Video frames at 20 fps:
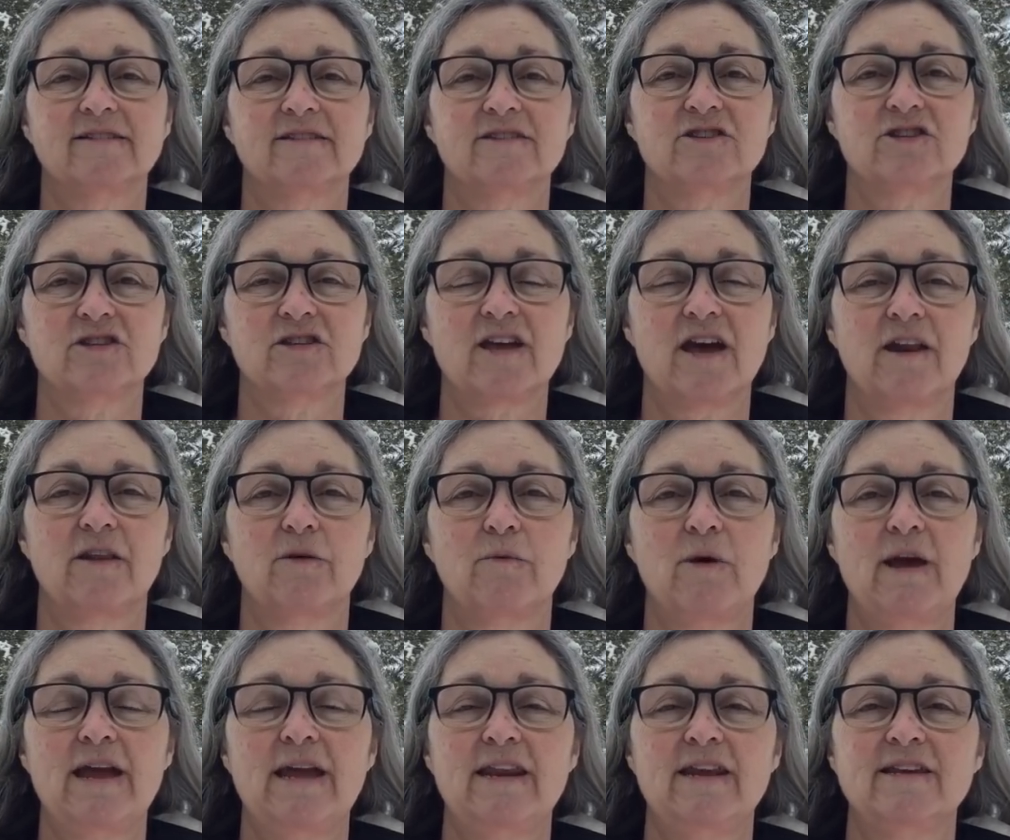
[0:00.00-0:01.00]
It's just kind of the
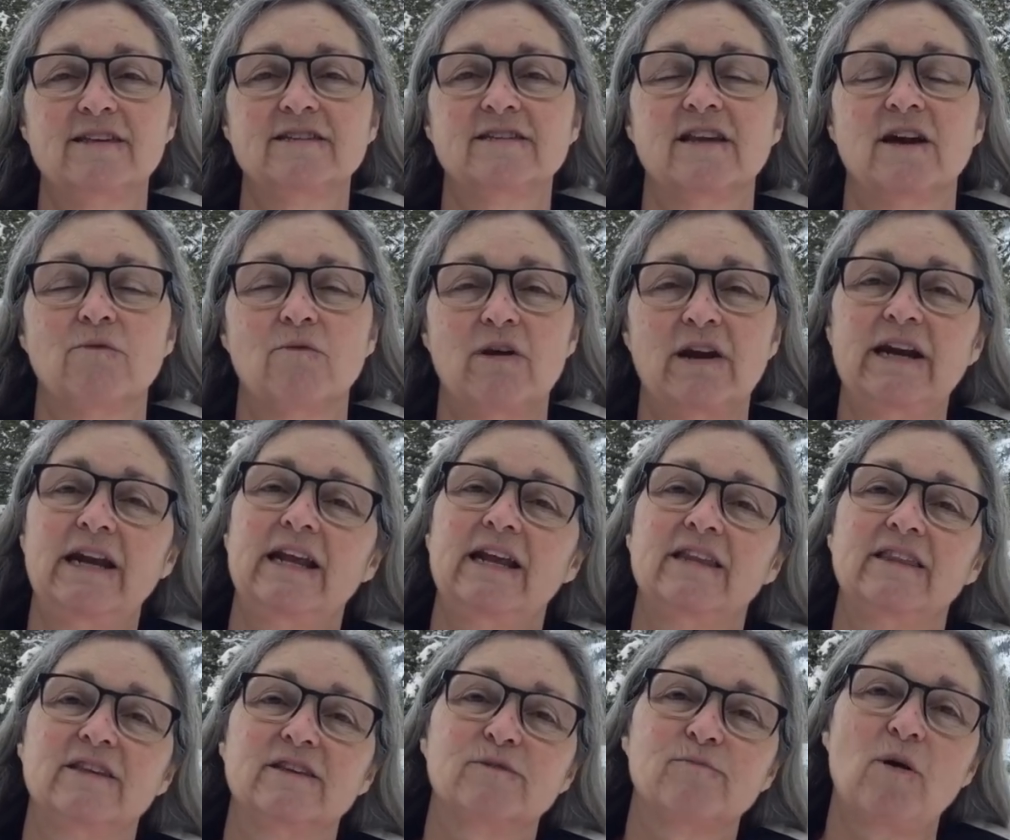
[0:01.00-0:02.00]
way it is, and I wanted to
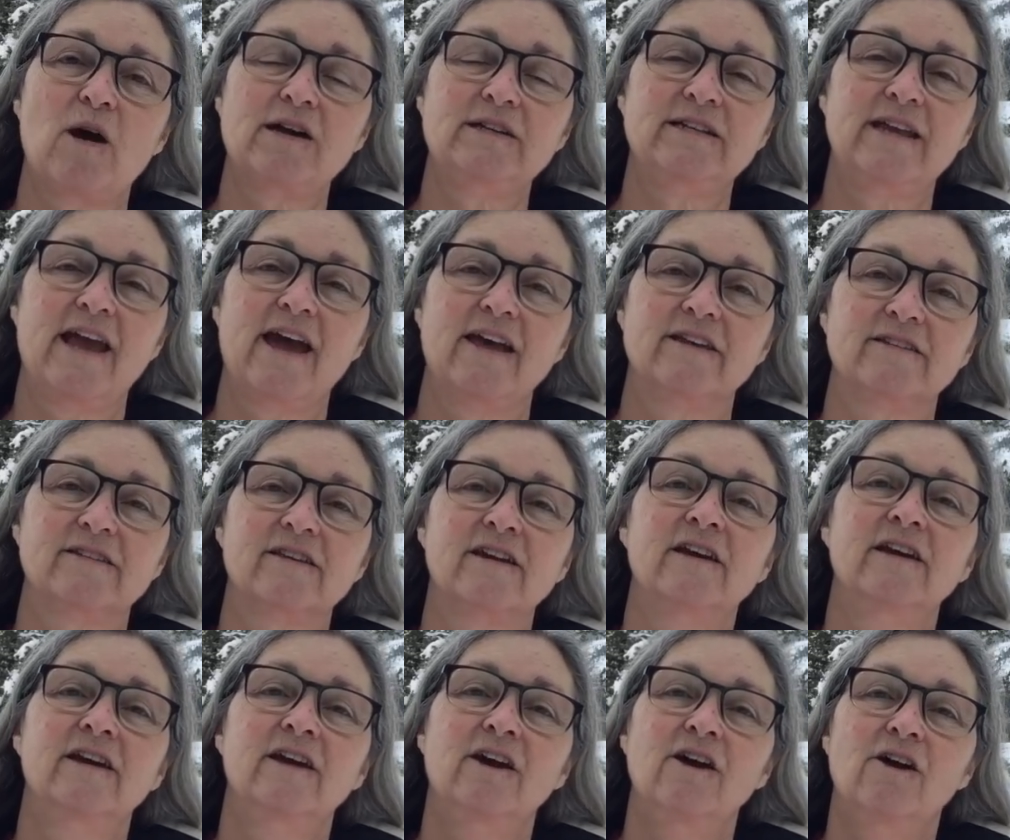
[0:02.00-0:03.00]
get this podcast
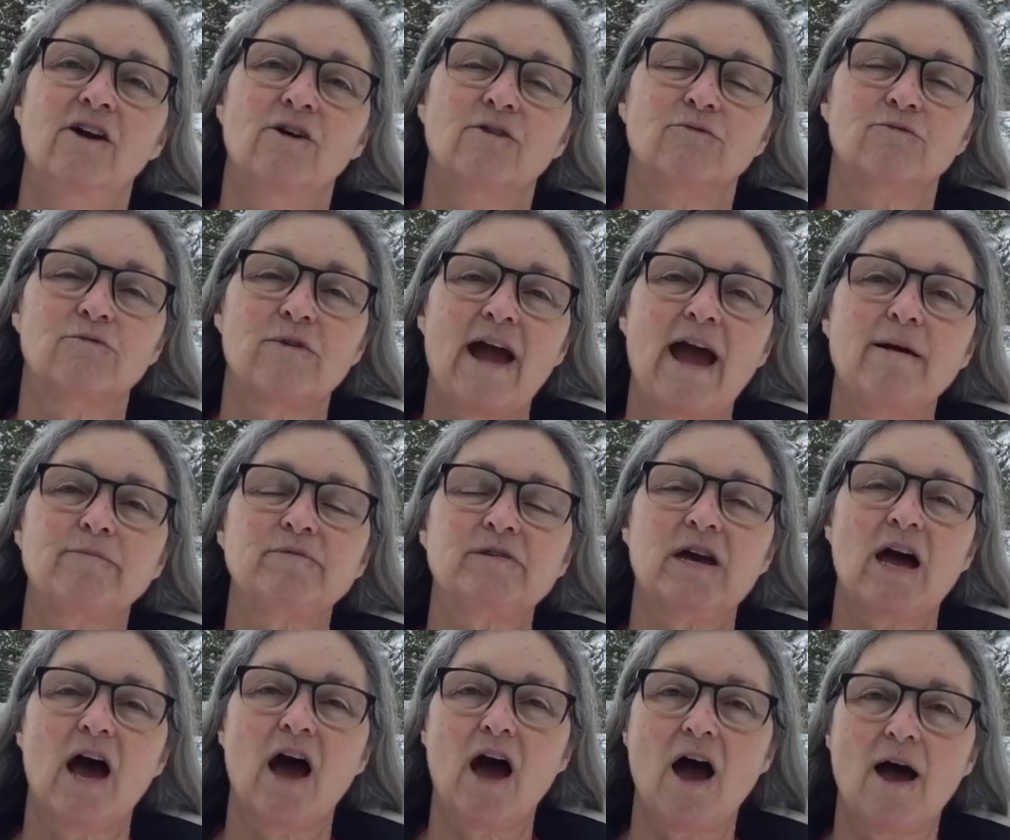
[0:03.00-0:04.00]
wrapped
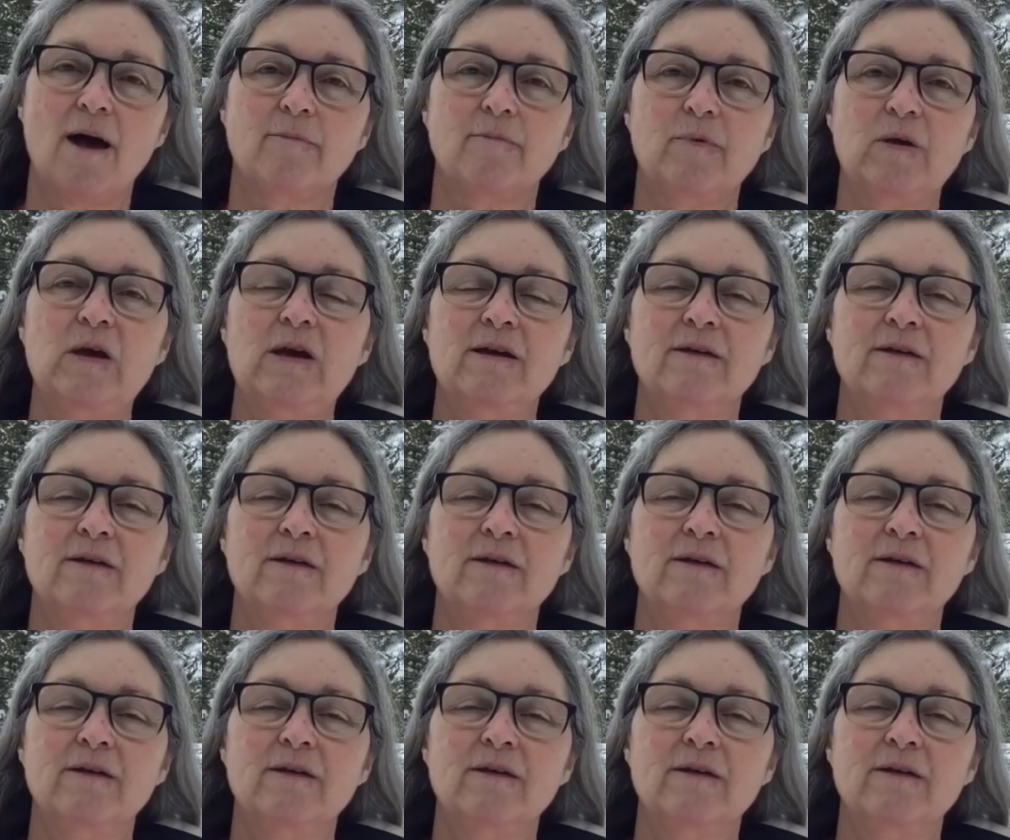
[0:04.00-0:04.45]
up.